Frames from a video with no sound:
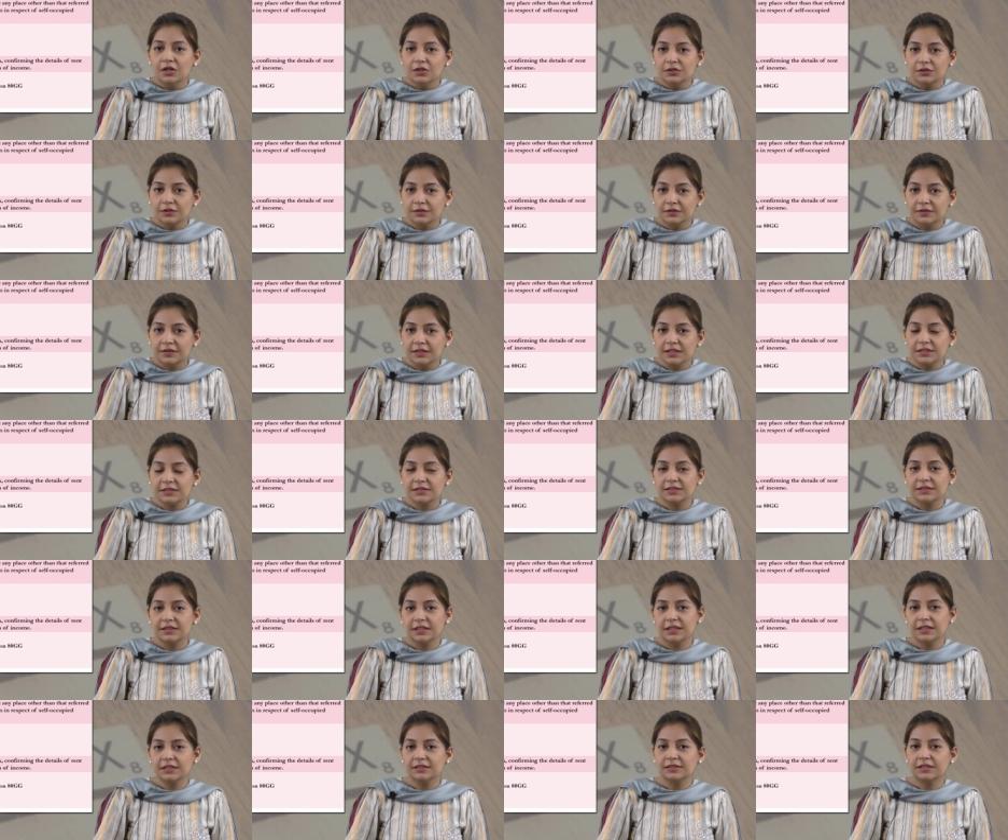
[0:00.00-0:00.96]
So,
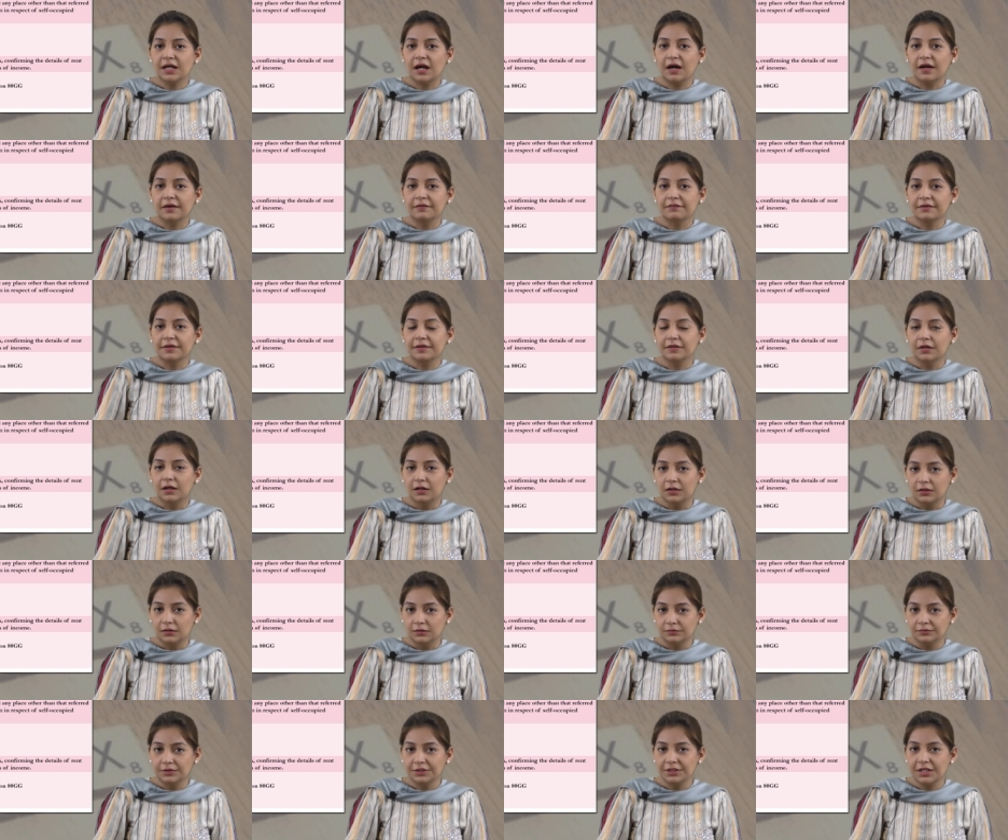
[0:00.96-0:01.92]
this is our
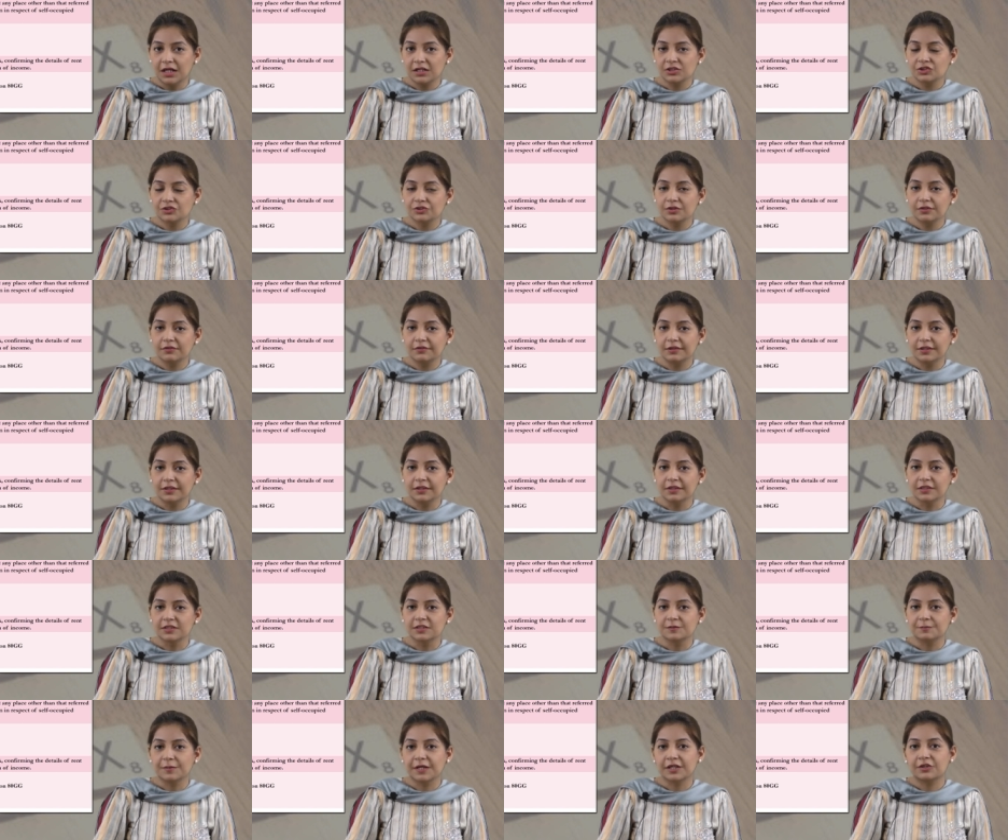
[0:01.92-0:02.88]
uh, deduction in
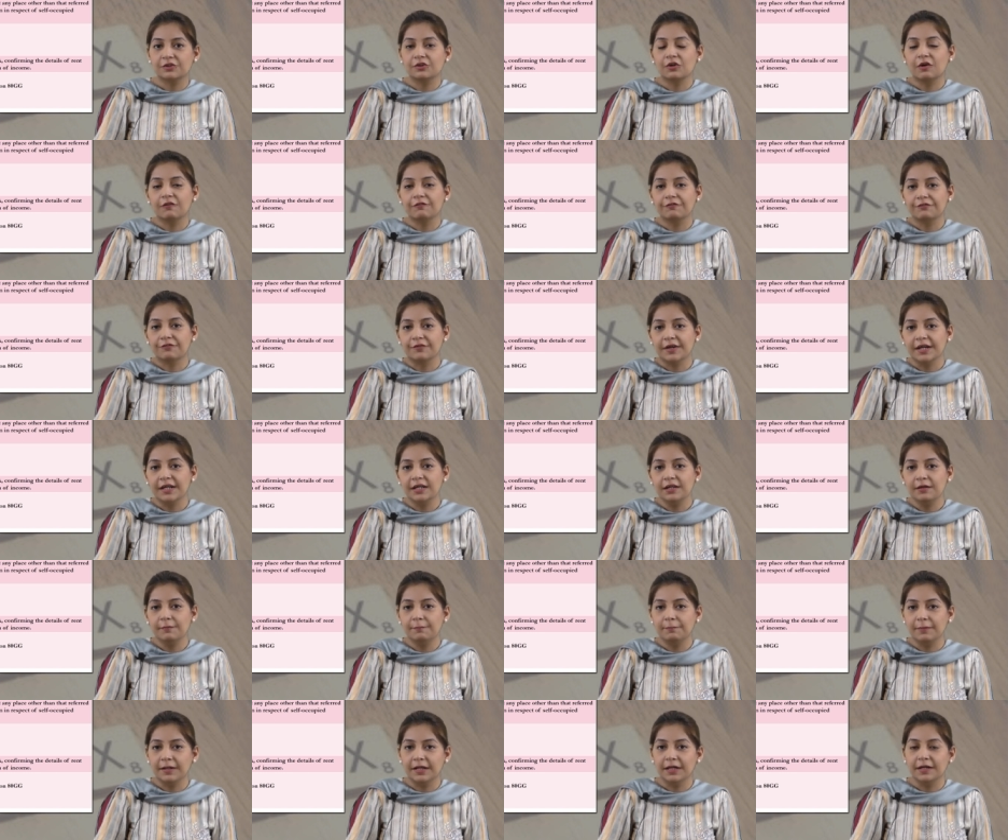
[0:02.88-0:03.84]
respect of
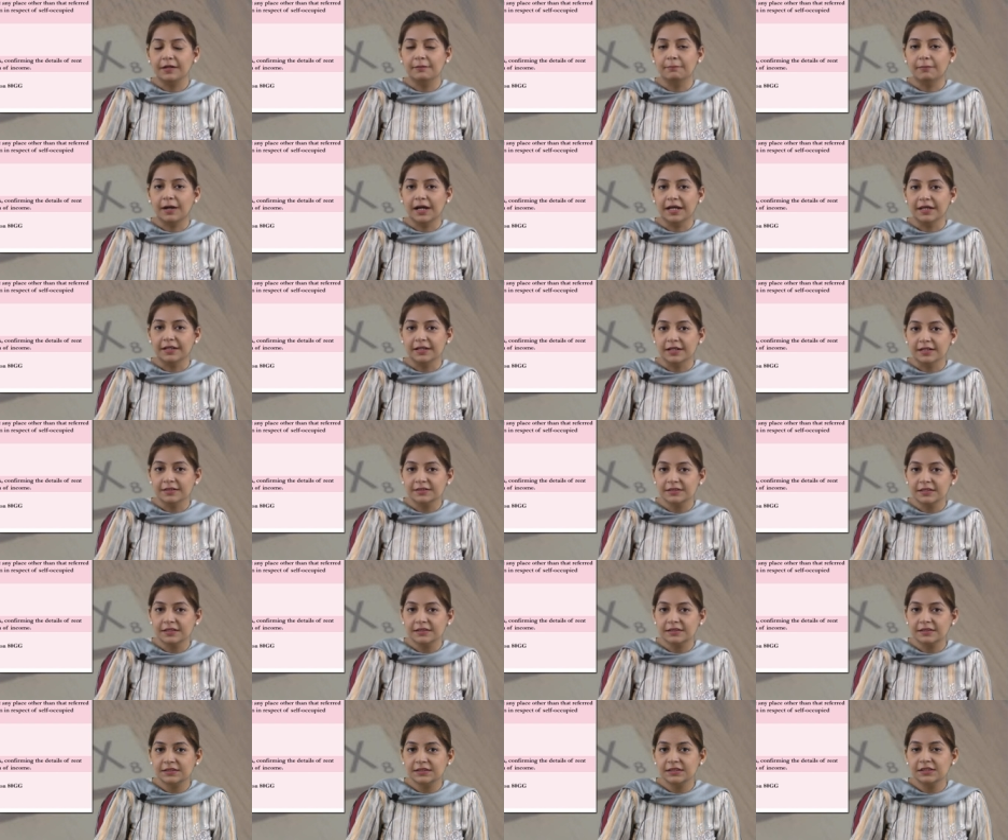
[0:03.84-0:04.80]
rent paid by an
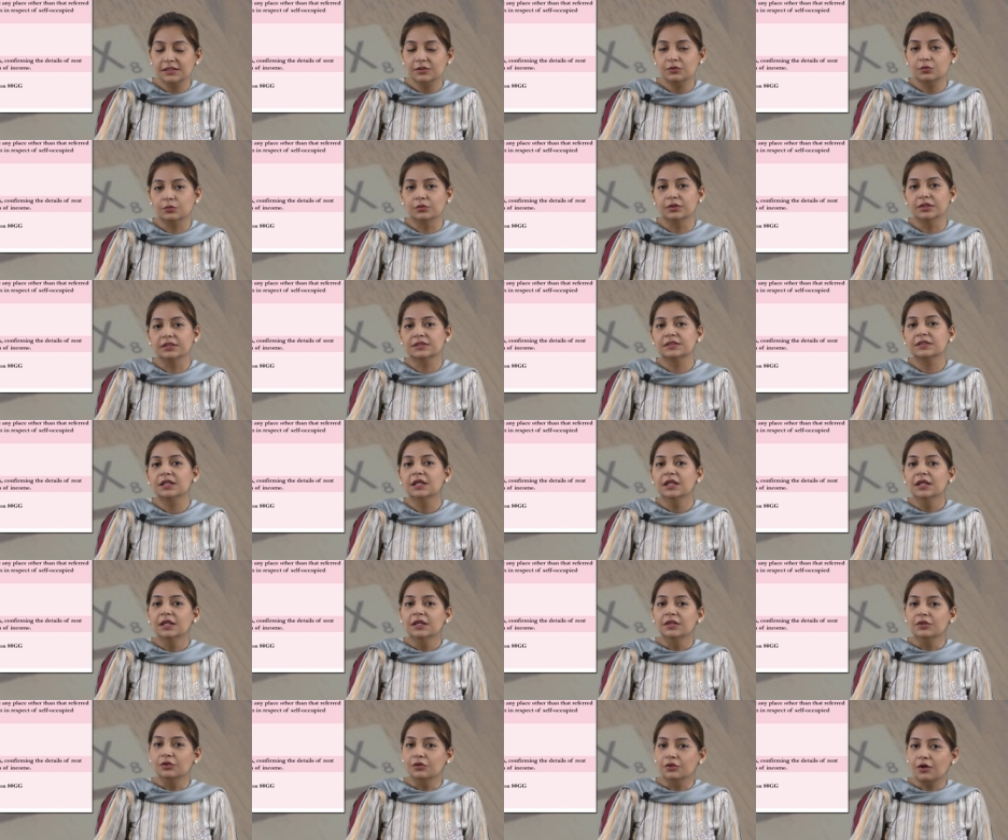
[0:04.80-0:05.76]
assessee who is
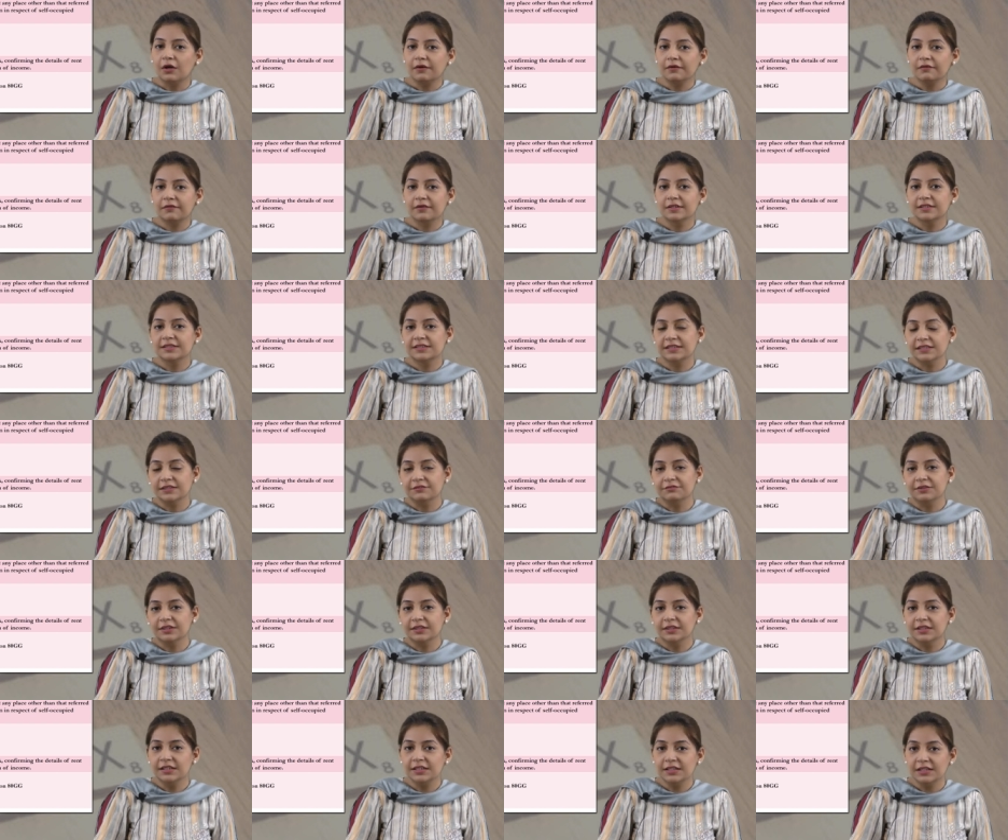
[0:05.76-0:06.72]
not
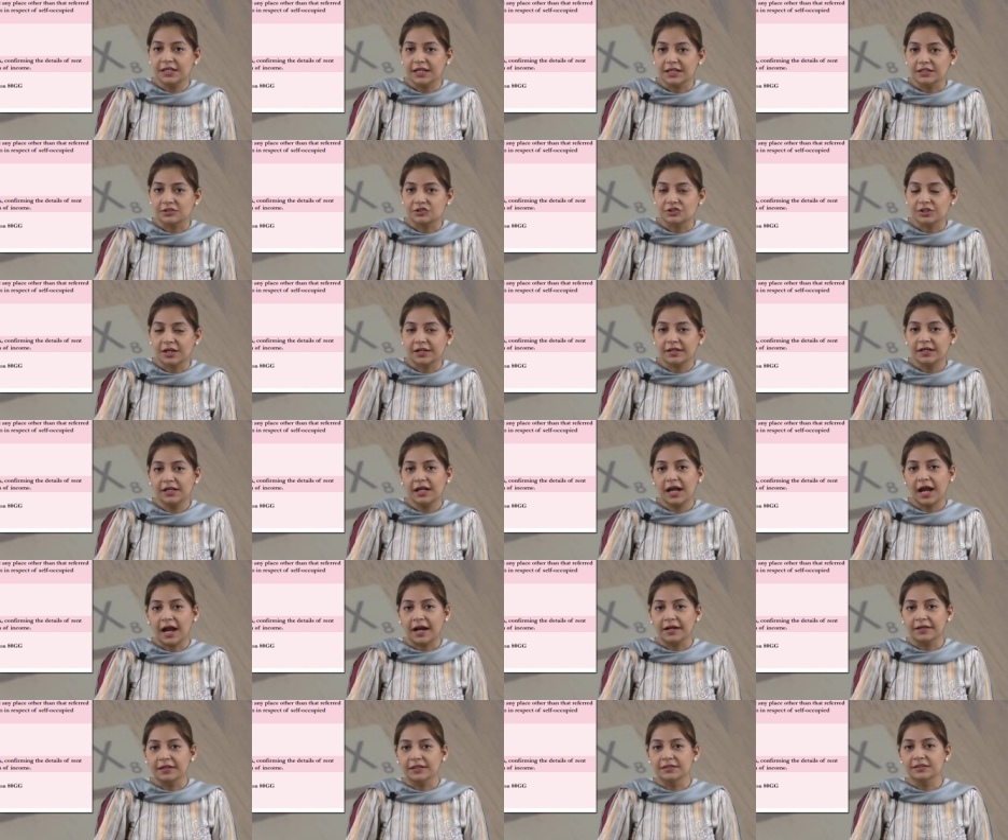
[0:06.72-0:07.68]
receiving the HRA
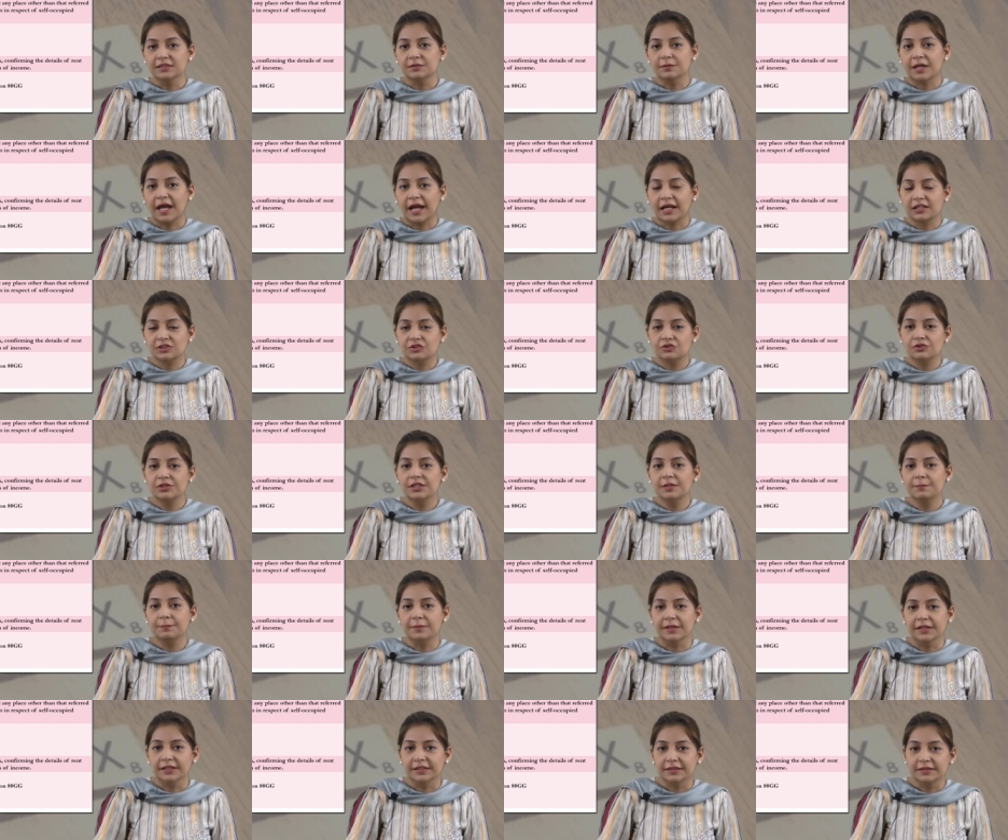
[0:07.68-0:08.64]
and is
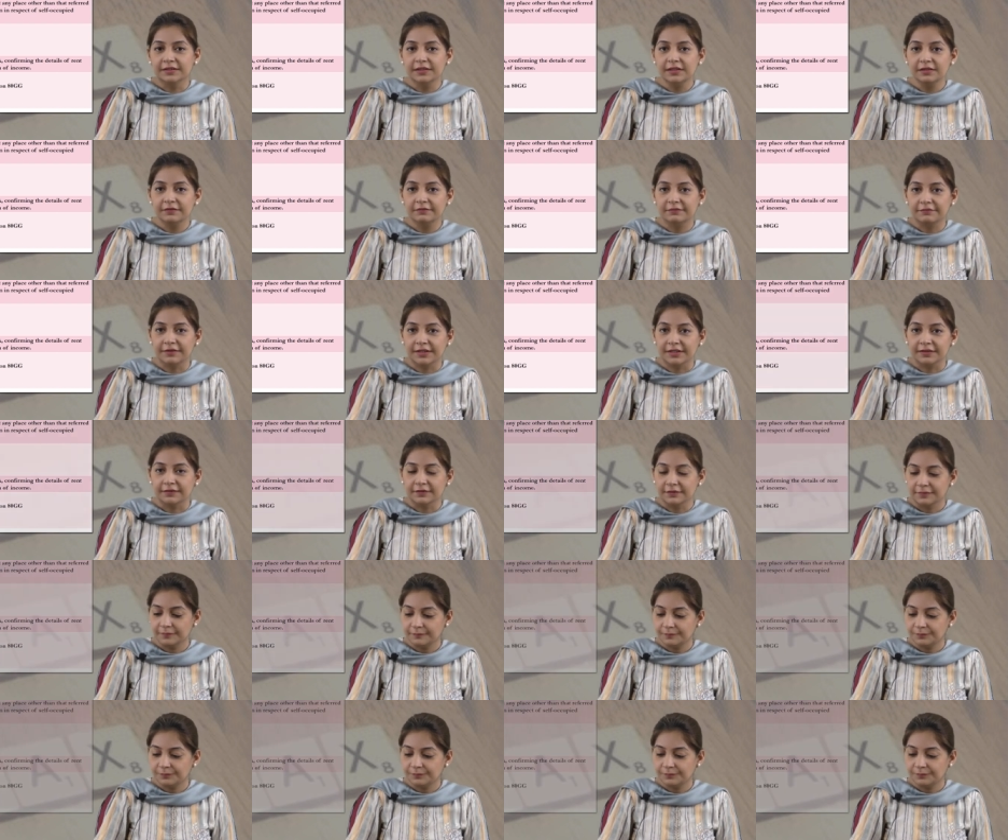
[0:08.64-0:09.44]
actually paying the rent.